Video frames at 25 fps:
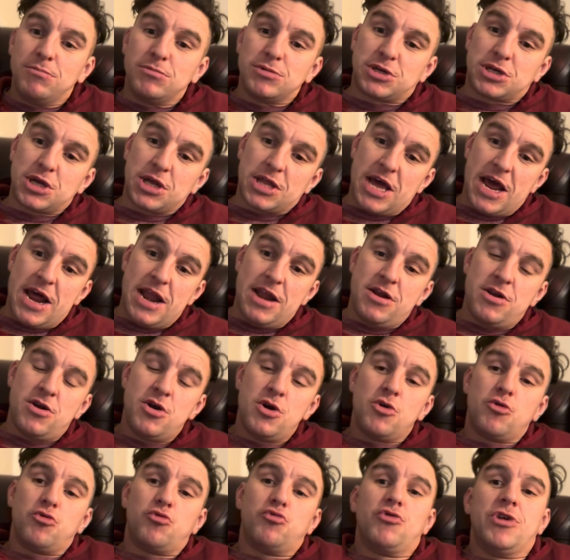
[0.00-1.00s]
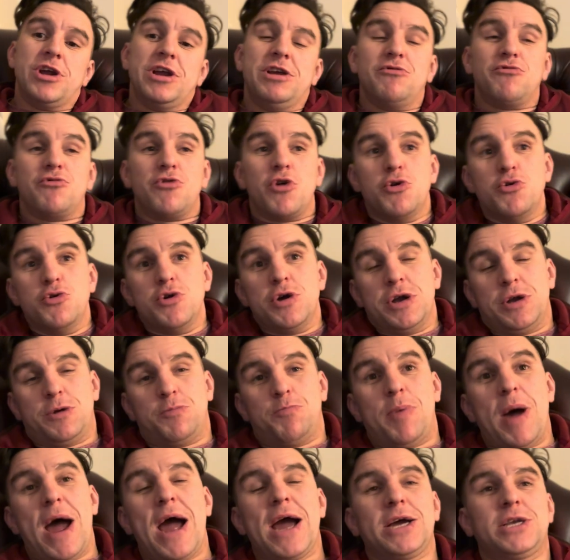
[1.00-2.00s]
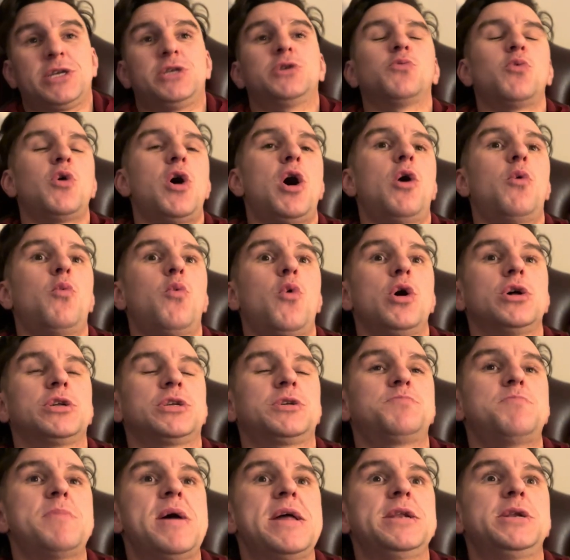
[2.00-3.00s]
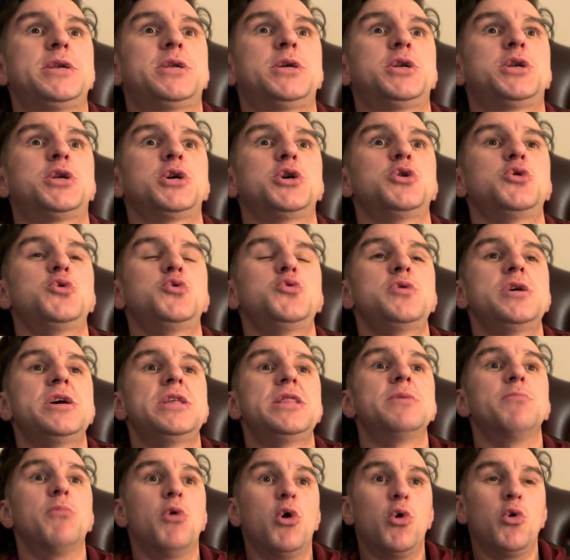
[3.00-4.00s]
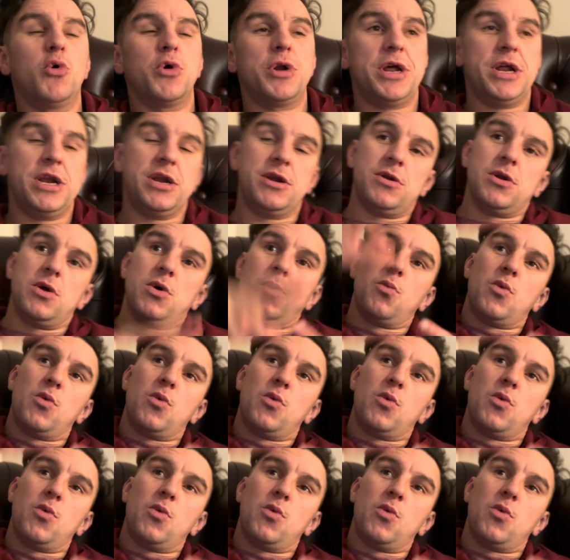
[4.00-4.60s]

So then rerouted back to what I was meant to do in the morning,